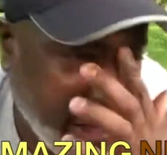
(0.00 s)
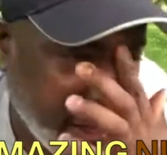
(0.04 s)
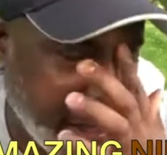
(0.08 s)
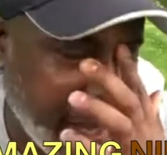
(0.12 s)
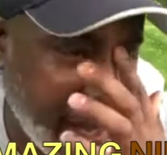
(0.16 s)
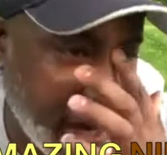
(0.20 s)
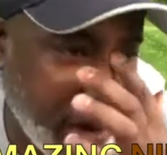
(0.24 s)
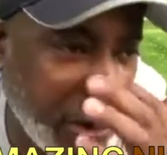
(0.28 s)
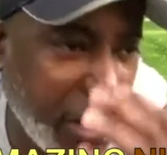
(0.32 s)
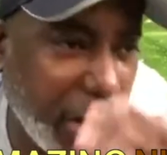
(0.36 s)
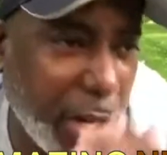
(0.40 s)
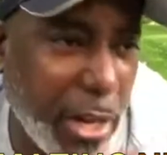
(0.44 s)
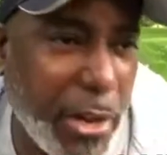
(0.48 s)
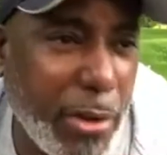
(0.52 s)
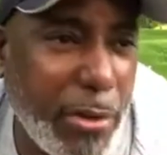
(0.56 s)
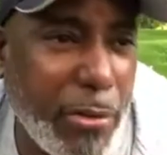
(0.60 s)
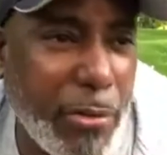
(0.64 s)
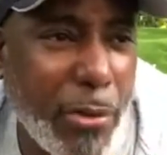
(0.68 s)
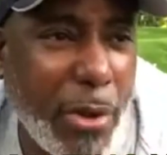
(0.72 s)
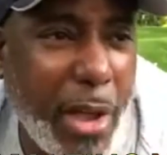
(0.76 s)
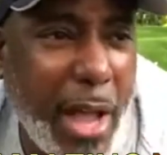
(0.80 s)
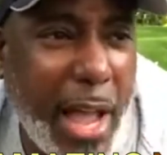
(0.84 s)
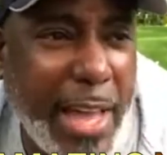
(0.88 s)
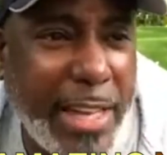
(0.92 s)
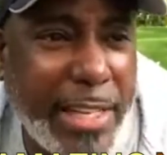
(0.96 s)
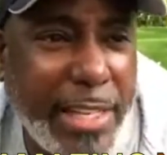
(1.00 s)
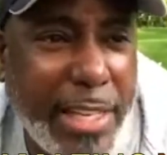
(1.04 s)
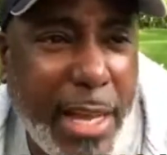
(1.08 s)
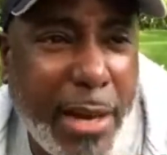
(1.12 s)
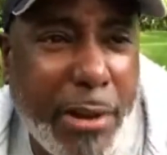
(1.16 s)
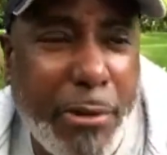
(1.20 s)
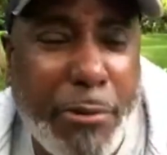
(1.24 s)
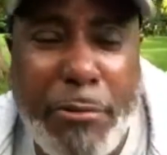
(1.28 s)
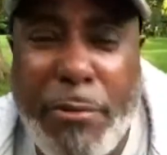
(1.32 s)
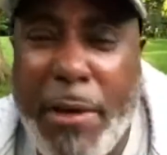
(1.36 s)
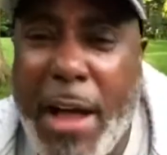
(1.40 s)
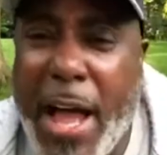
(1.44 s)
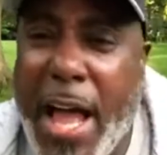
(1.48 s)
They only
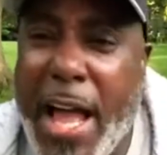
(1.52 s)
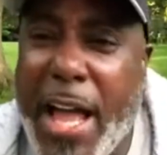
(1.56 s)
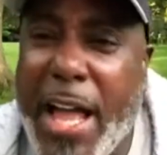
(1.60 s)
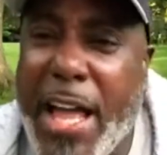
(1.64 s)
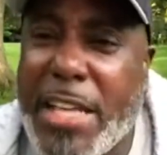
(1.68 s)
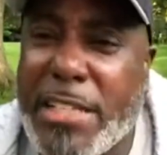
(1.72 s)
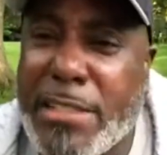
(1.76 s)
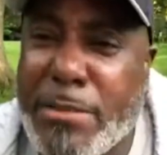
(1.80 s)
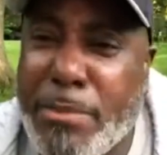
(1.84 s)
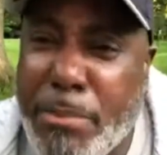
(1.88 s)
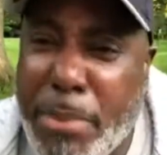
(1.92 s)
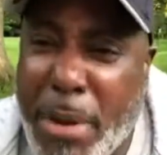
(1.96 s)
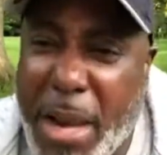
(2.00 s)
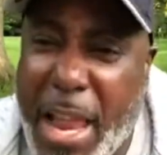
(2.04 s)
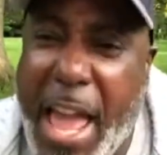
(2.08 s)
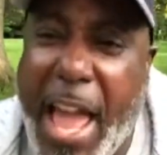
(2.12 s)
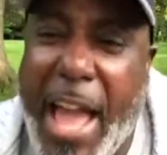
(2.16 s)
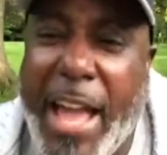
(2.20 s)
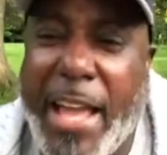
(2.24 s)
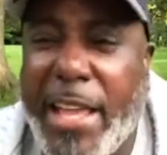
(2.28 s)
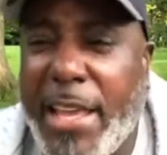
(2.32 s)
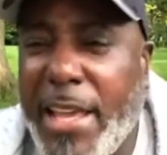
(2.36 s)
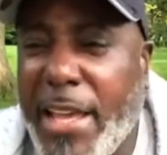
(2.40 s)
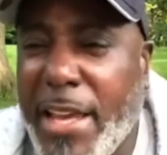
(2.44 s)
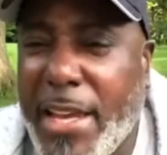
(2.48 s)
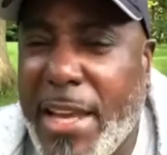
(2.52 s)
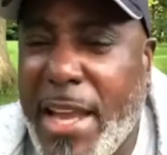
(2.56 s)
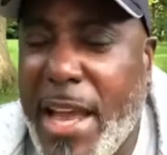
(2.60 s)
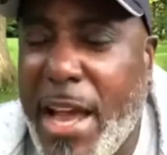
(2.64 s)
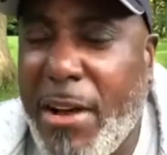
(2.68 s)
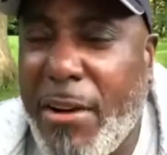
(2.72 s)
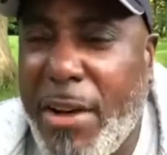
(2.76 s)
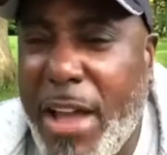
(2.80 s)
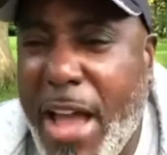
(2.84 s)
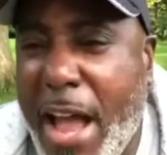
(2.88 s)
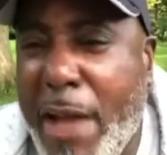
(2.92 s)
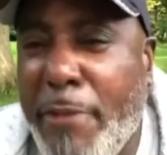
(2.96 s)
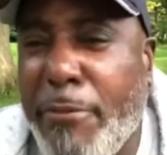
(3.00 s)
identify as black and
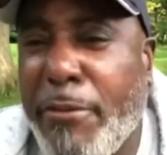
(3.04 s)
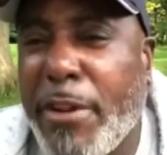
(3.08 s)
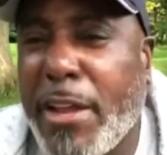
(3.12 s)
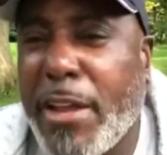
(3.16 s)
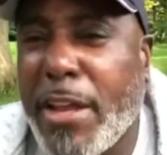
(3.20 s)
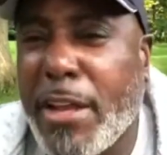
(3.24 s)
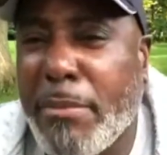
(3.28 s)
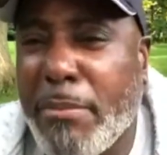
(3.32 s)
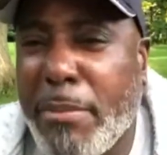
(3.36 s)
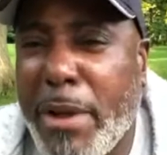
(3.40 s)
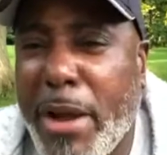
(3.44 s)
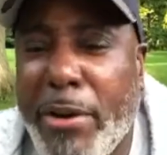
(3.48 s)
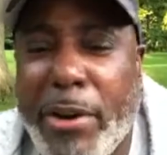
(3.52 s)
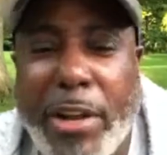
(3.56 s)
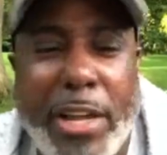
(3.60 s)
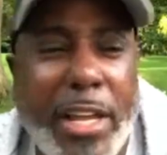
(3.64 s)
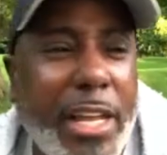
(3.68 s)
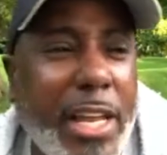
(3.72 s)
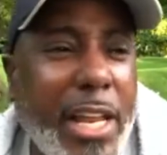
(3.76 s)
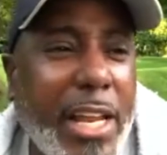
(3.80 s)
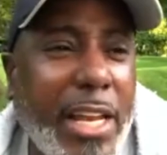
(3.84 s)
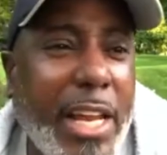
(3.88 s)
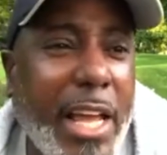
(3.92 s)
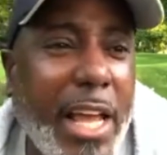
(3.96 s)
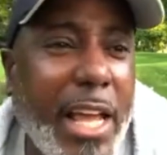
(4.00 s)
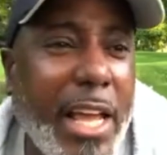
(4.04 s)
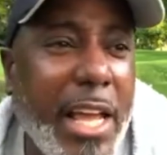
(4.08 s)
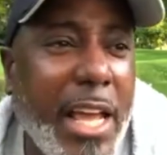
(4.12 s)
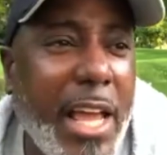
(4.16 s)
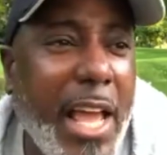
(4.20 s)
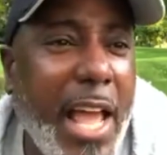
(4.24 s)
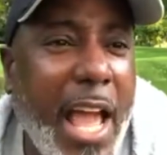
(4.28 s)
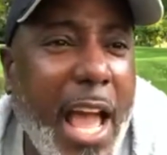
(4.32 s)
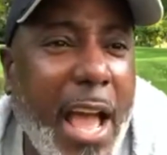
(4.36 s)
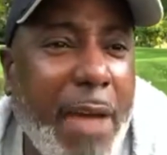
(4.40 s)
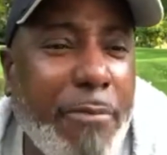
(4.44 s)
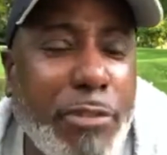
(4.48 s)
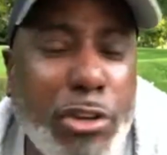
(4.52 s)
now African American and they
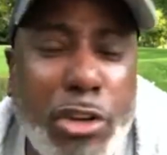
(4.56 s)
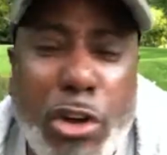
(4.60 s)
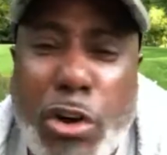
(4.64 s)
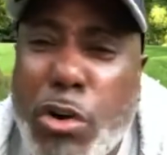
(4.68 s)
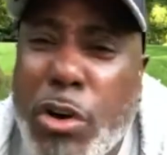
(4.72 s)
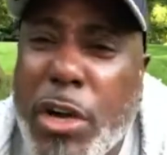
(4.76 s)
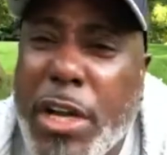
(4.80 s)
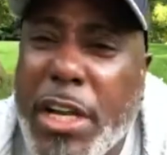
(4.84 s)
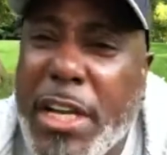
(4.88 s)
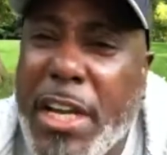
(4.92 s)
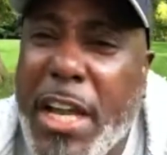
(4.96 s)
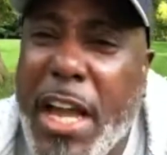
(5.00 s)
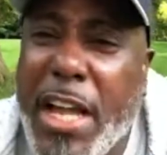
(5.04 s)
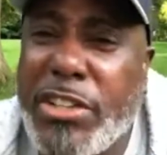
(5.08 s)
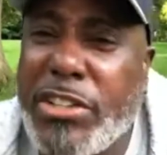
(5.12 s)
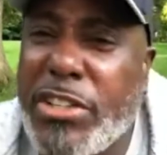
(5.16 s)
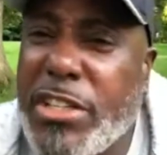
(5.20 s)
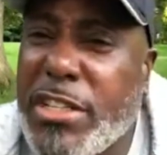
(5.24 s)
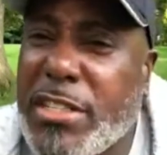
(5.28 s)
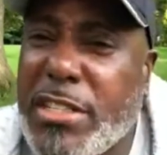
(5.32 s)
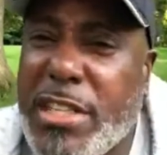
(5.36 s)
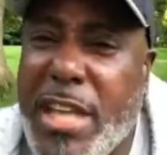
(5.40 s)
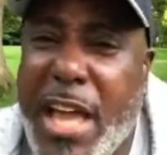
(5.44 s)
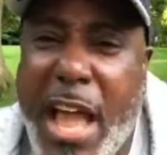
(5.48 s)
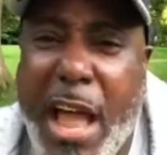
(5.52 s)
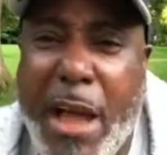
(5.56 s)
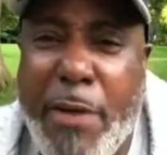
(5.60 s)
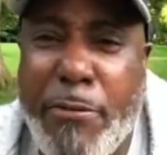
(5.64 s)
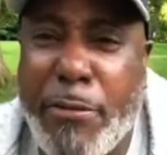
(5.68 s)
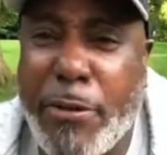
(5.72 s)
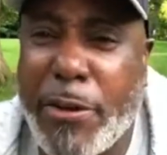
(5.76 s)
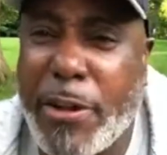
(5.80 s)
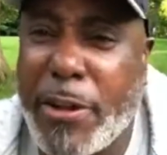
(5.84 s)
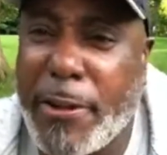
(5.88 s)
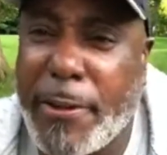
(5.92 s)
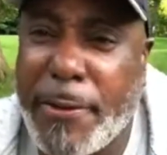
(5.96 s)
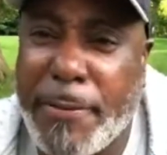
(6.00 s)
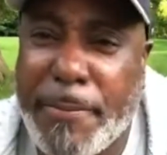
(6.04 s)
have no connections to
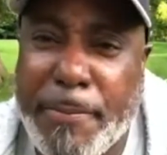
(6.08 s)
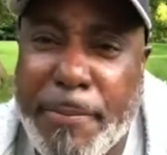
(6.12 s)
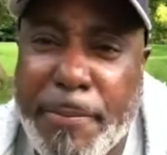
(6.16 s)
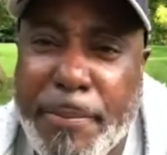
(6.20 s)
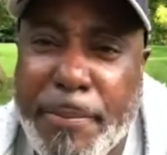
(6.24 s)
Africa.